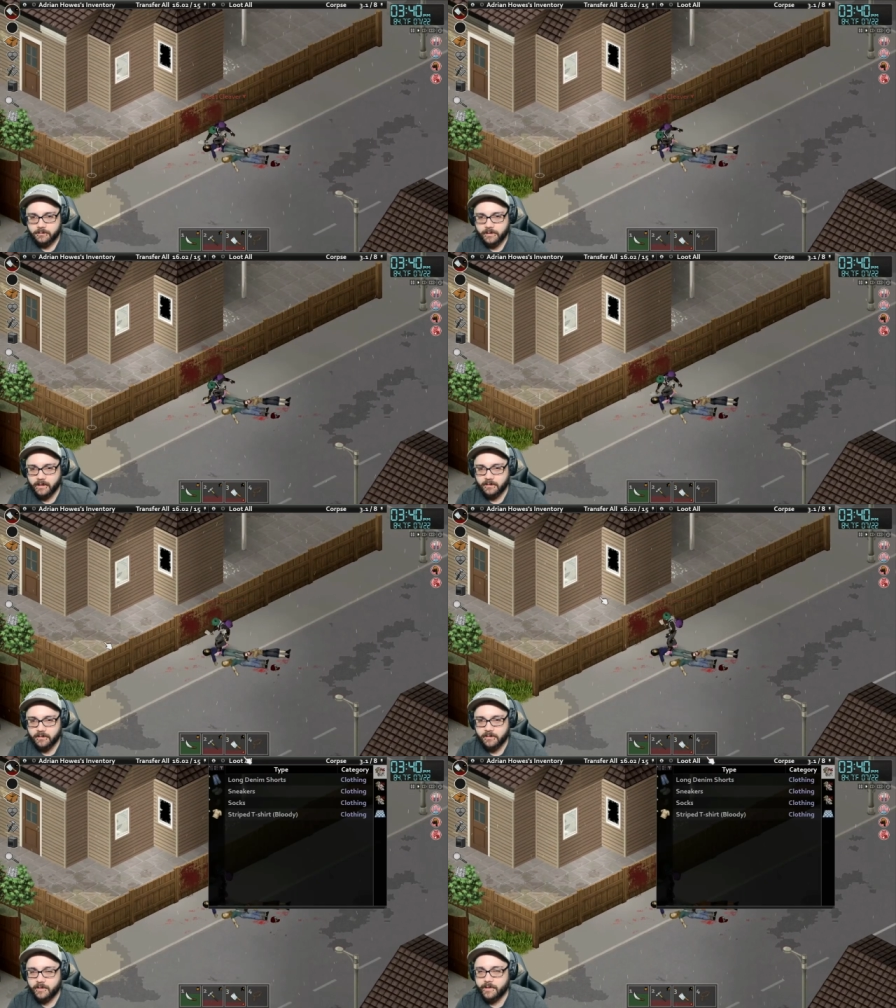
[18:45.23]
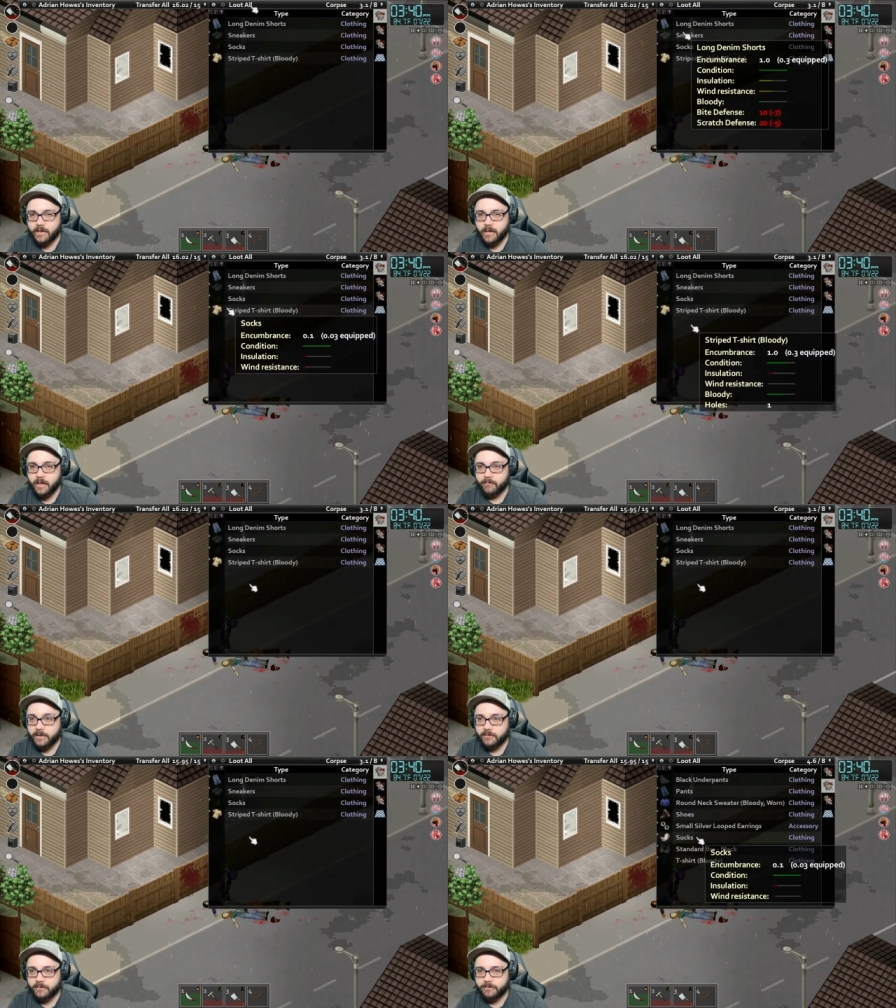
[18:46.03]
And no, I've
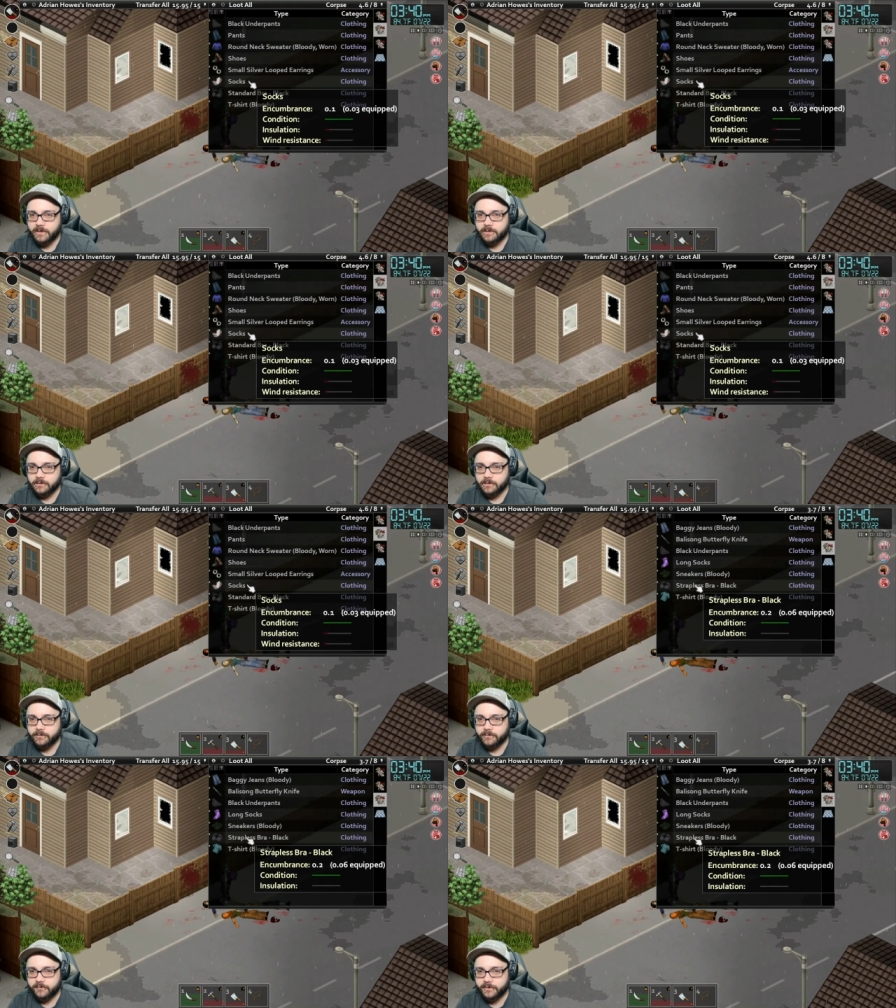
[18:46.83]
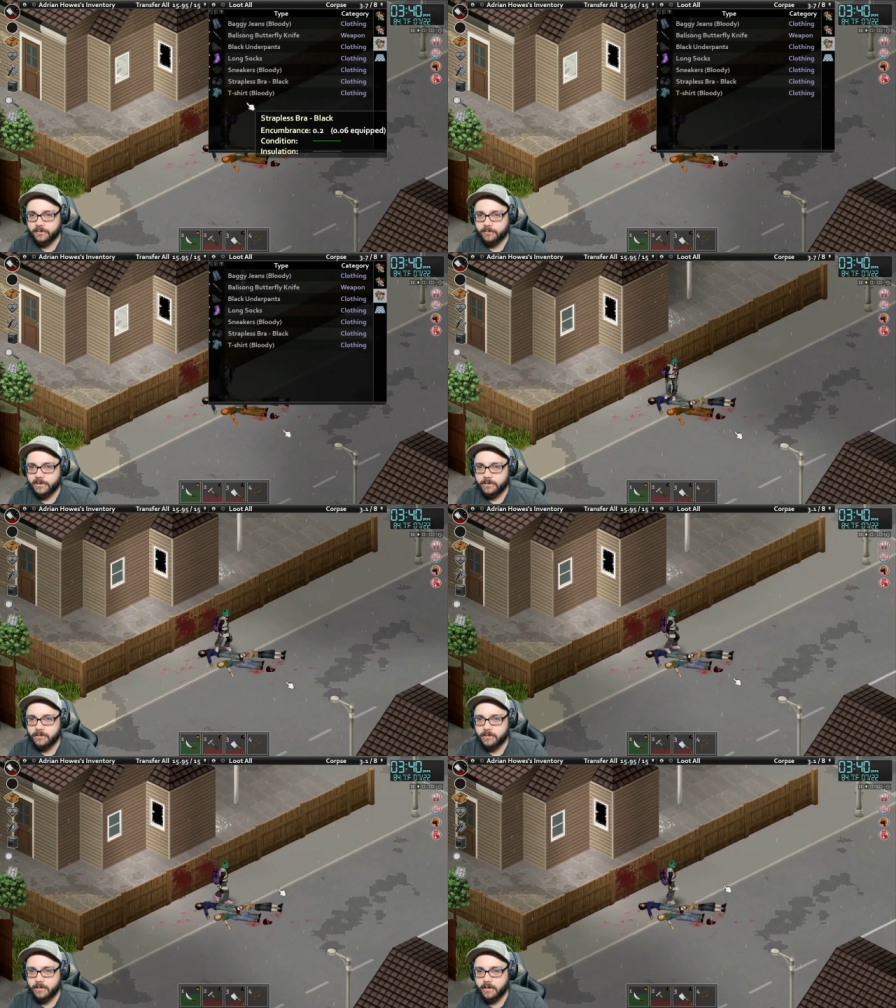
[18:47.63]
never been to Louisville, but
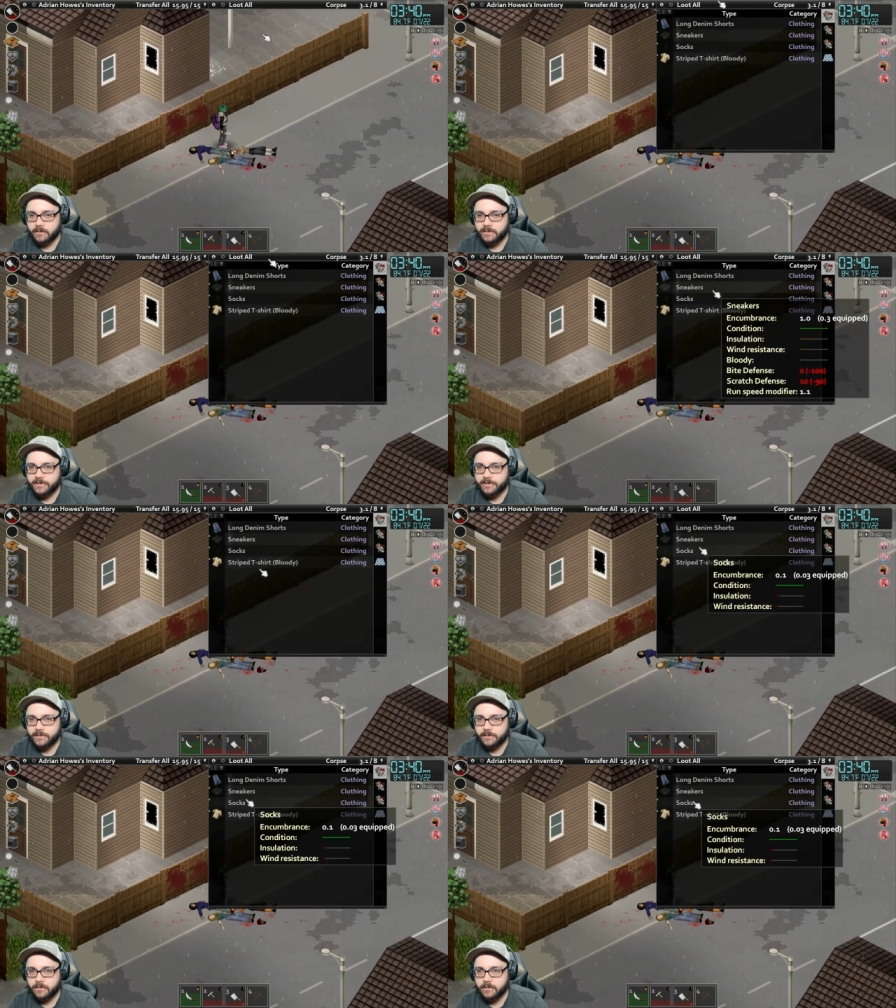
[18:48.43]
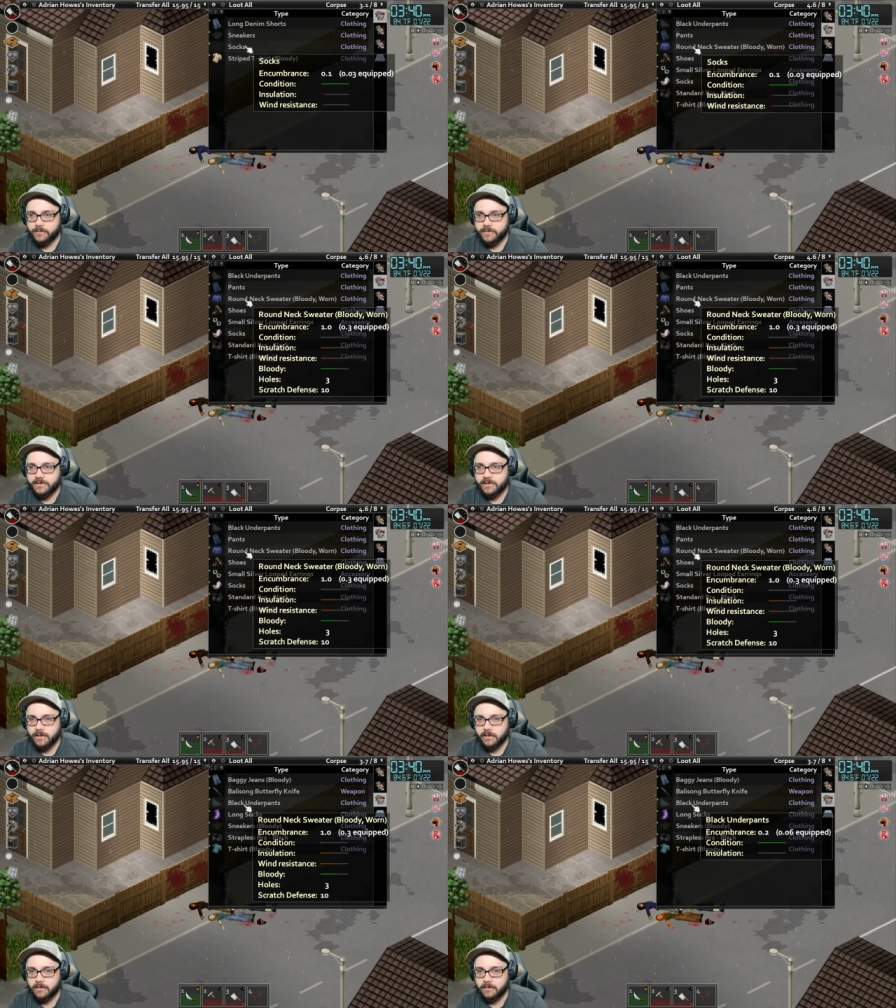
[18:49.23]
hey, this is a close
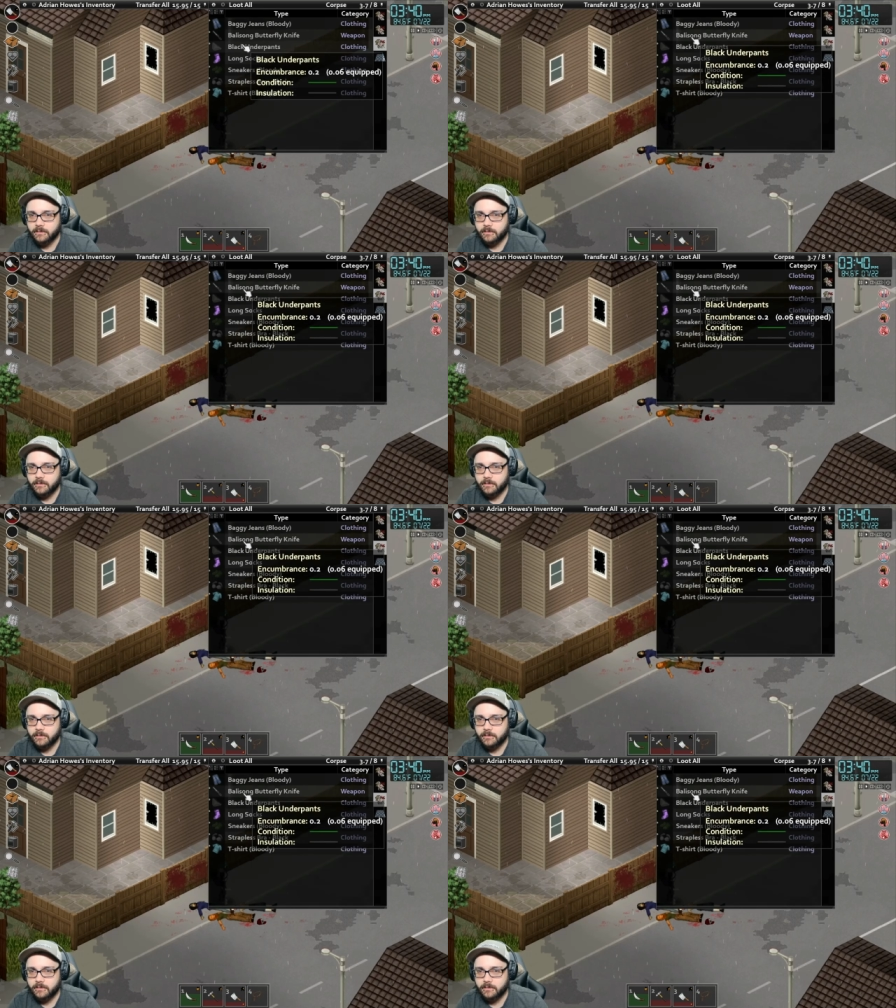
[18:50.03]
second.